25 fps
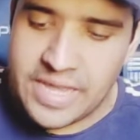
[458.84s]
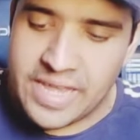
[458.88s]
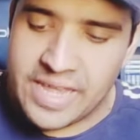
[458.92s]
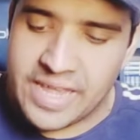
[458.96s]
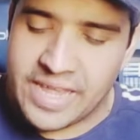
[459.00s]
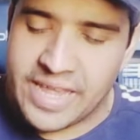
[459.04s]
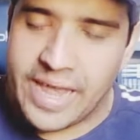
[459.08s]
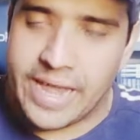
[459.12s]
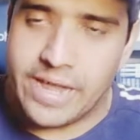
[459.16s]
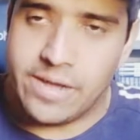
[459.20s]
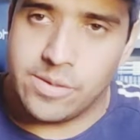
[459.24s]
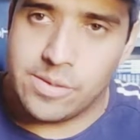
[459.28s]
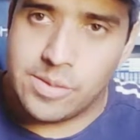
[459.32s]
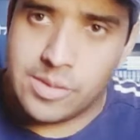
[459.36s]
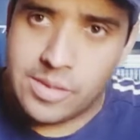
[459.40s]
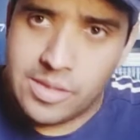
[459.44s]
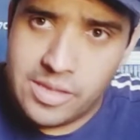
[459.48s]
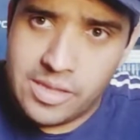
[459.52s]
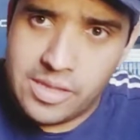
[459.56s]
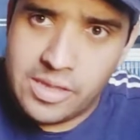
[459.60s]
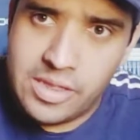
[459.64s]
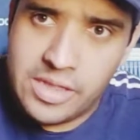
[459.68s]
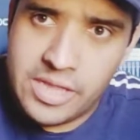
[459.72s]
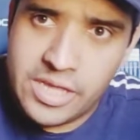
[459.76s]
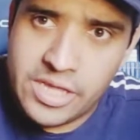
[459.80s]
Chaos
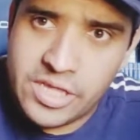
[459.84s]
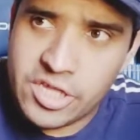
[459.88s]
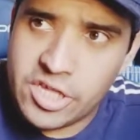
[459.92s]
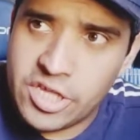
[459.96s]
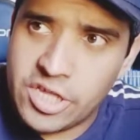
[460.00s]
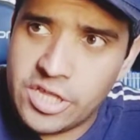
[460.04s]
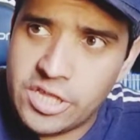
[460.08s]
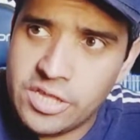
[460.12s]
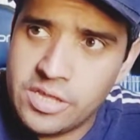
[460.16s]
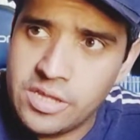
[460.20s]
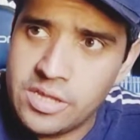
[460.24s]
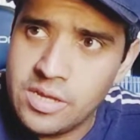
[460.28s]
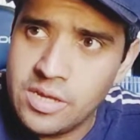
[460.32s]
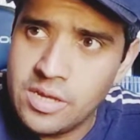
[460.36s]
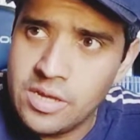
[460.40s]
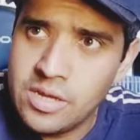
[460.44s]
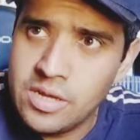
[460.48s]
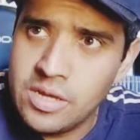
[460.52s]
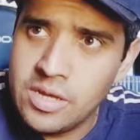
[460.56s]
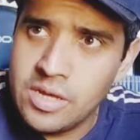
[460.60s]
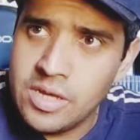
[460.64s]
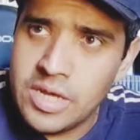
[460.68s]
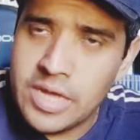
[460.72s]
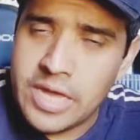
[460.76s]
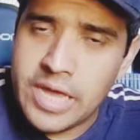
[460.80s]
Legion,
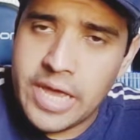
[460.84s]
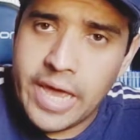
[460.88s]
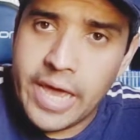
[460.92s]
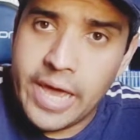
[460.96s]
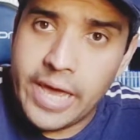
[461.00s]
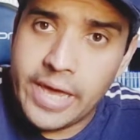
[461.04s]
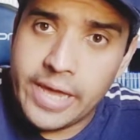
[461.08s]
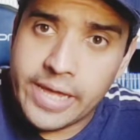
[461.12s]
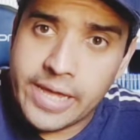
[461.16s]
a